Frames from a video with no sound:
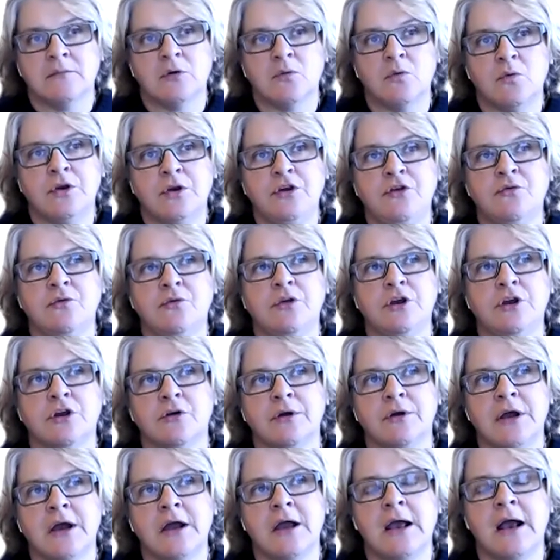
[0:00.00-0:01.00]
when you
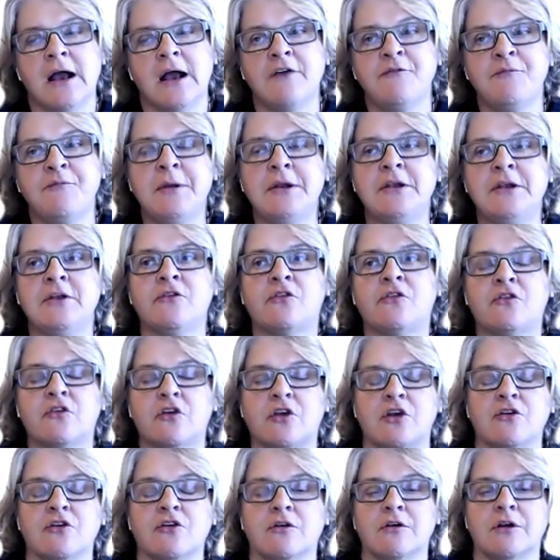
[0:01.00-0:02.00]
know, and I've been in
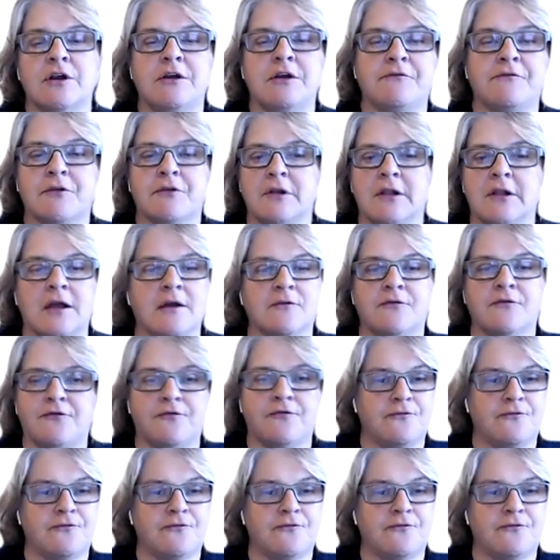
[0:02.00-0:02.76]
security for